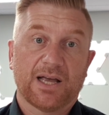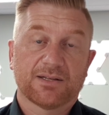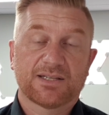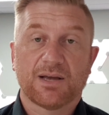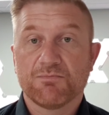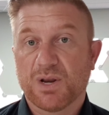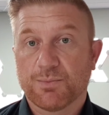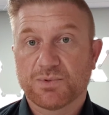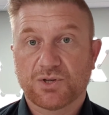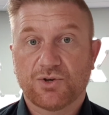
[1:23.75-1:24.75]
and set
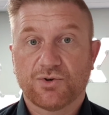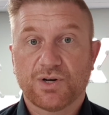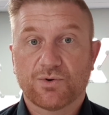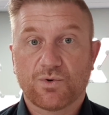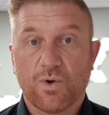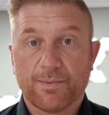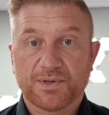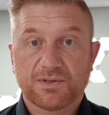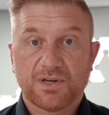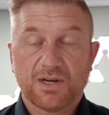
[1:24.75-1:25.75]
minimum security
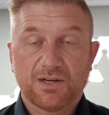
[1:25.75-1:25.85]
requirements.